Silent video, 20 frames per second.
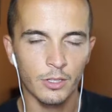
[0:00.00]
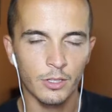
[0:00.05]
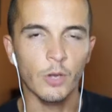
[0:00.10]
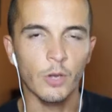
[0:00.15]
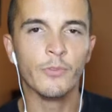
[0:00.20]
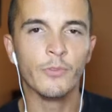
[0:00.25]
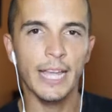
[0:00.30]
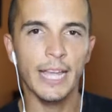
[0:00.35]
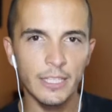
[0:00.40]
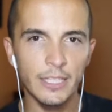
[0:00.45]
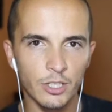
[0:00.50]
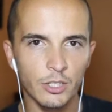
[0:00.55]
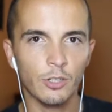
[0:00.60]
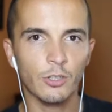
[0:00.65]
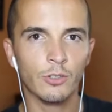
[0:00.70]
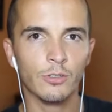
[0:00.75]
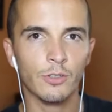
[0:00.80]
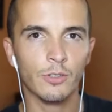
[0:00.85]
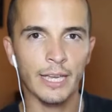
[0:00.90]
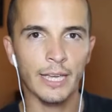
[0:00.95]
So if that's
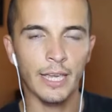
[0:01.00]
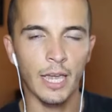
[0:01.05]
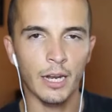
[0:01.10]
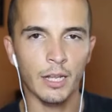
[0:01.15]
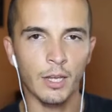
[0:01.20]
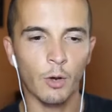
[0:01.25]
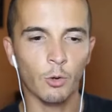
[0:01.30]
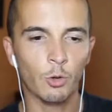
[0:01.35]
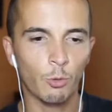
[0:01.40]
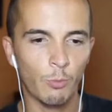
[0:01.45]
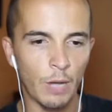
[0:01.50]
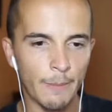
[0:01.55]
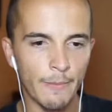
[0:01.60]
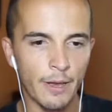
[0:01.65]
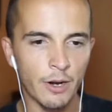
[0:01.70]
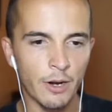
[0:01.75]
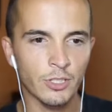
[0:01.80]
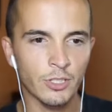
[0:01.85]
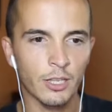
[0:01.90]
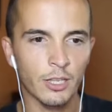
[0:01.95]
you, again, go to
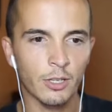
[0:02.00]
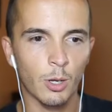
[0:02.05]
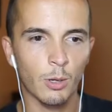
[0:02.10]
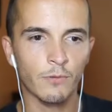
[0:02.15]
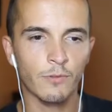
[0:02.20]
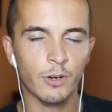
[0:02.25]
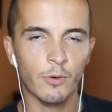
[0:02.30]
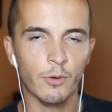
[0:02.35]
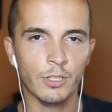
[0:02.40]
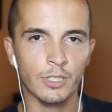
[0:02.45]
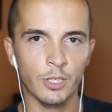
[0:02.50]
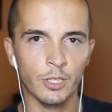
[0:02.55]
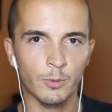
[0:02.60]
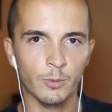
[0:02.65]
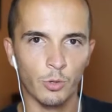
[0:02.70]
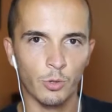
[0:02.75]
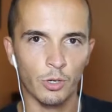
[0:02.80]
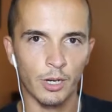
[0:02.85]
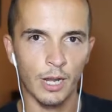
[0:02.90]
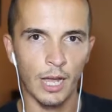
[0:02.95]

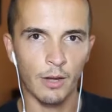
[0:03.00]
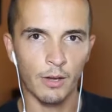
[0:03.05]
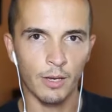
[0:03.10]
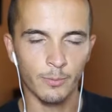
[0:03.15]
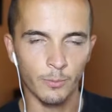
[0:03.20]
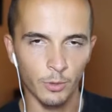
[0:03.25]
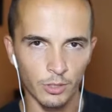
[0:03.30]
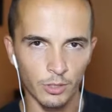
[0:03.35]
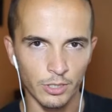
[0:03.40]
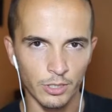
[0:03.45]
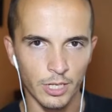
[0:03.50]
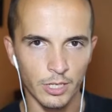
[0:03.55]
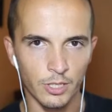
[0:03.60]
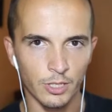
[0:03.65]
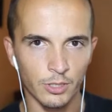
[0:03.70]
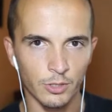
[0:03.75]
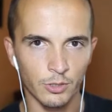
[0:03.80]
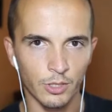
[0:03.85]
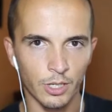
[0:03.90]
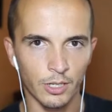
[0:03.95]
buymatters.com/book now and book the
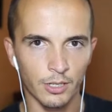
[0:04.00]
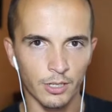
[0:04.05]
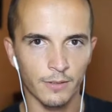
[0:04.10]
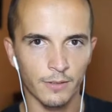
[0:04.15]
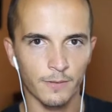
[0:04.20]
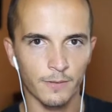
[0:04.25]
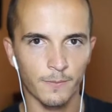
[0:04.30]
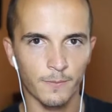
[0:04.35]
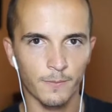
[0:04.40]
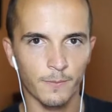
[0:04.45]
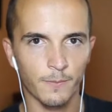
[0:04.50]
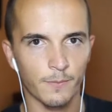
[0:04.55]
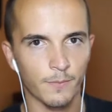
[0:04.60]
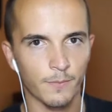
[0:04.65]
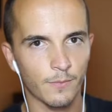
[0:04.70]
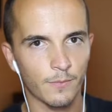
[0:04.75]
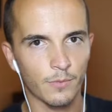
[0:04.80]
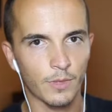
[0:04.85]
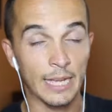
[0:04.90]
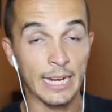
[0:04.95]
session today.
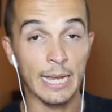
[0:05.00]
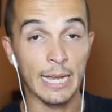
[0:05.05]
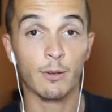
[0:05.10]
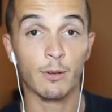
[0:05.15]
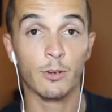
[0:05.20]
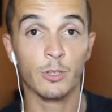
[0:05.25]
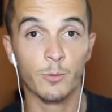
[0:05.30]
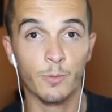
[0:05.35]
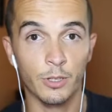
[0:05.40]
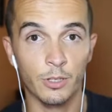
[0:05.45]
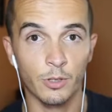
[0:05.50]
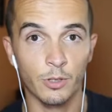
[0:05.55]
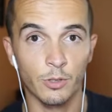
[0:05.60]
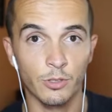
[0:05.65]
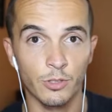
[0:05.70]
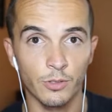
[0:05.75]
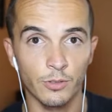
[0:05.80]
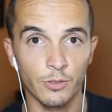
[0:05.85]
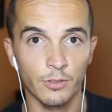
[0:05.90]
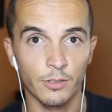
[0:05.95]
And I'm going to speak to
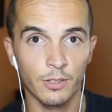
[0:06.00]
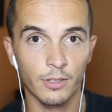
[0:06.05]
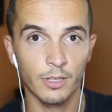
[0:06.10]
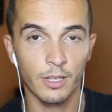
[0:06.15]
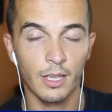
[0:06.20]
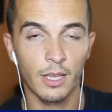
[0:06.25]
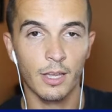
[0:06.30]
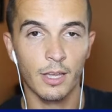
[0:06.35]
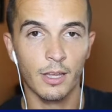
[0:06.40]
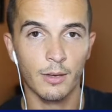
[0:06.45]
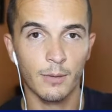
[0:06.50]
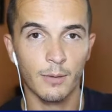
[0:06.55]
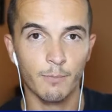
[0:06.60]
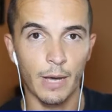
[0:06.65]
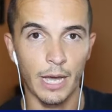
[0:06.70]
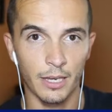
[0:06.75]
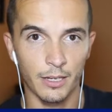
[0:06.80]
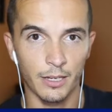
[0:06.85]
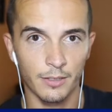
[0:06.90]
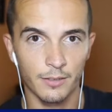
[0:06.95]
you soon.
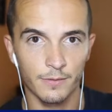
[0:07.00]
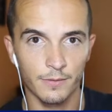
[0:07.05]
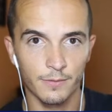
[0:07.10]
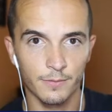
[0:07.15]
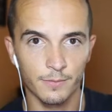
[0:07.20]
Bye.